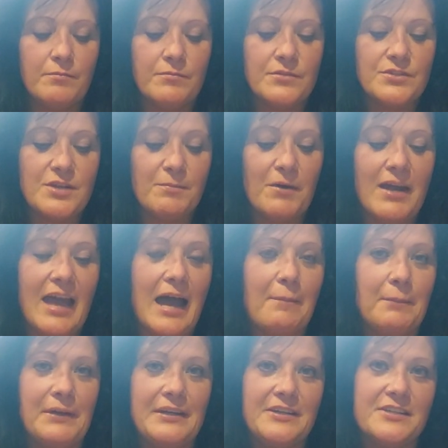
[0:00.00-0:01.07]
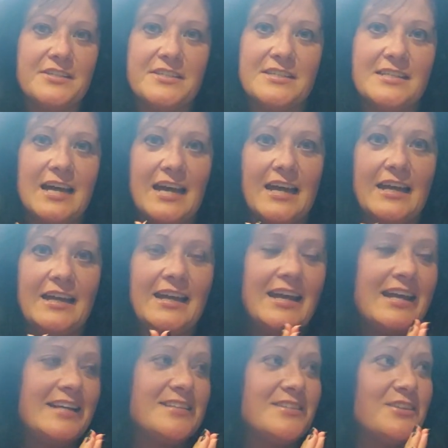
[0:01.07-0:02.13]
So my happiness today
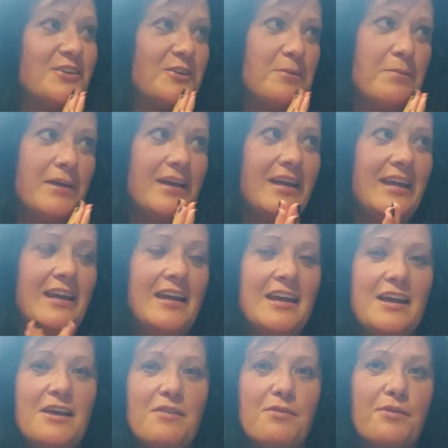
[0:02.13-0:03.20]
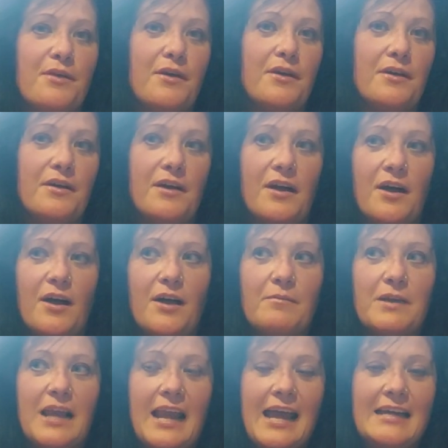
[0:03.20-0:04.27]
is got to be that
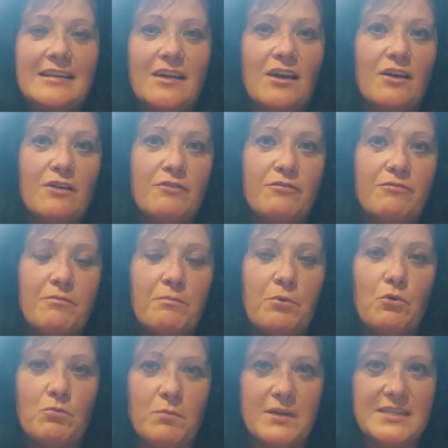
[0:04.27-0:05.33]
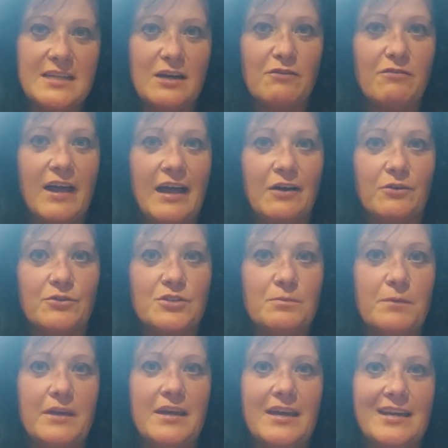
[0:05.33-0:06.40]
I'm glad I've pulled myself out to
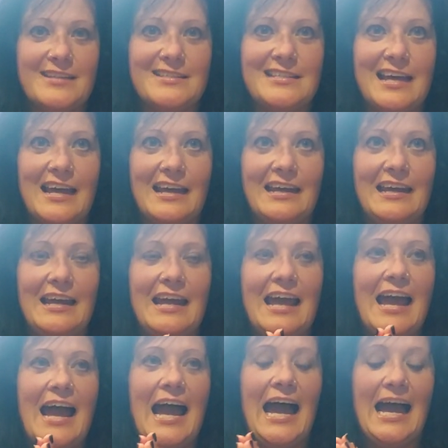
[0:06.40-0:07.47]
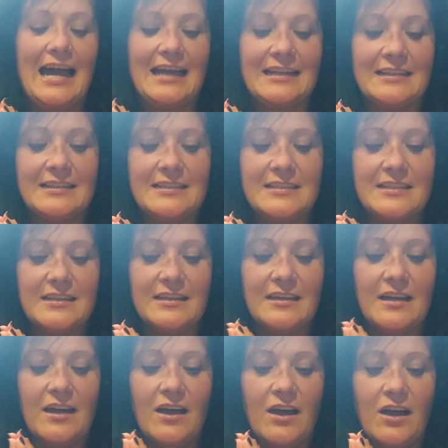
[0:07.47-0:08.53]
be here today, and
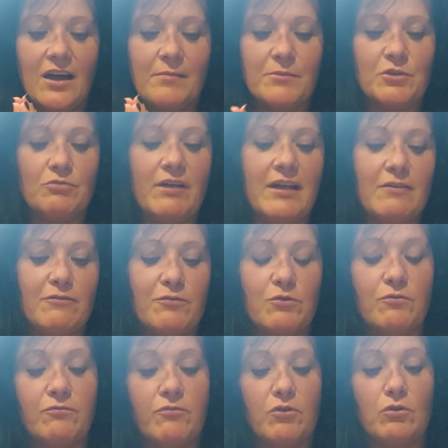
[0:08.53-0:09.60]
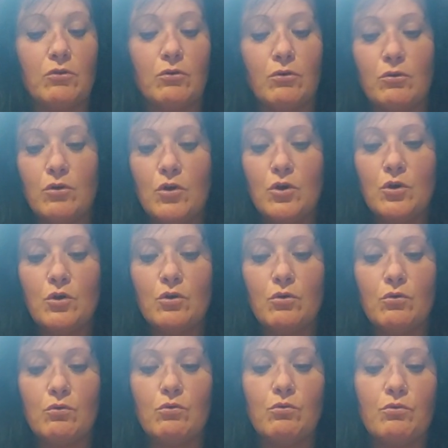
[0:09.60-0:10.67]
I'm grateful for
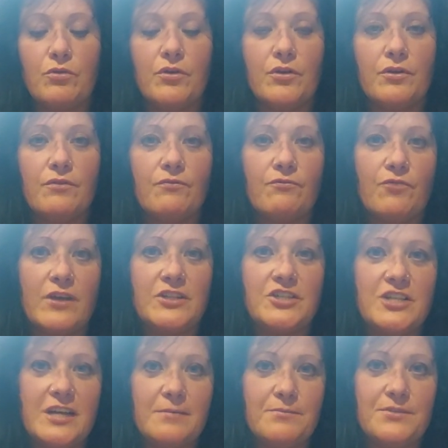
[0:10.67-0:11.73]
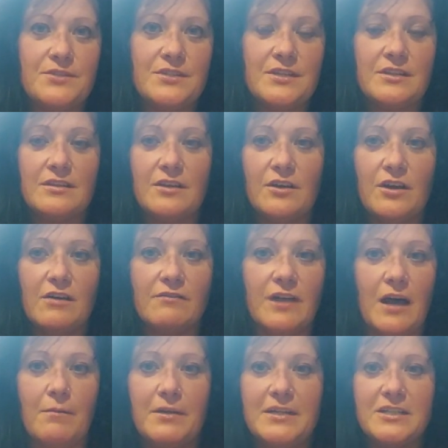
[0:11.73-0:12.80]
all the friendships that have
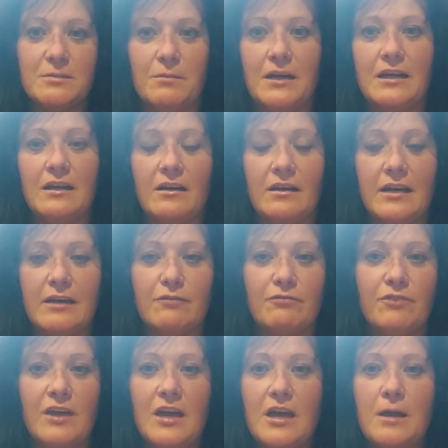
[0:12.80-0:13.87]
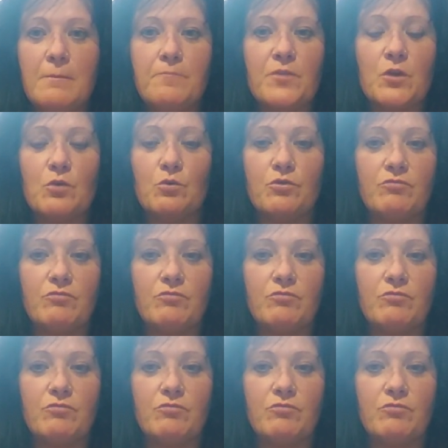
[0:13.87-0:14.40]
come into my life, all the